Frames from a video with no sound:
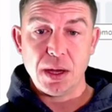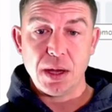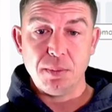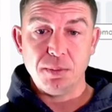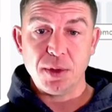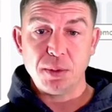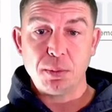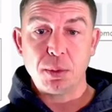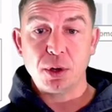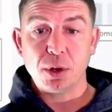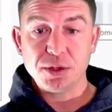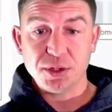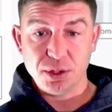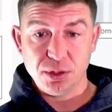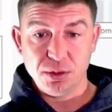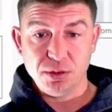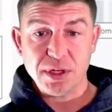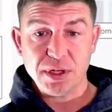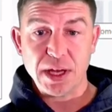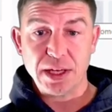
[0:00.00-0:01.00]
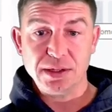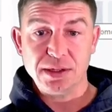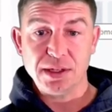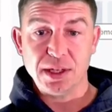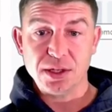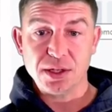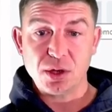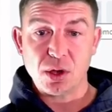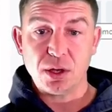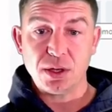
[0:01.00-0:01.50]
the person who takes
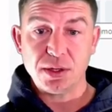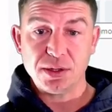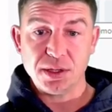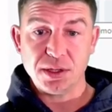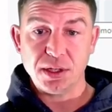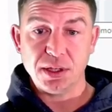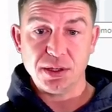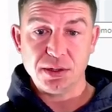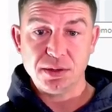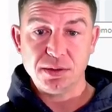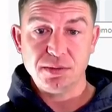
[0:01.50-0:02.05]
this on to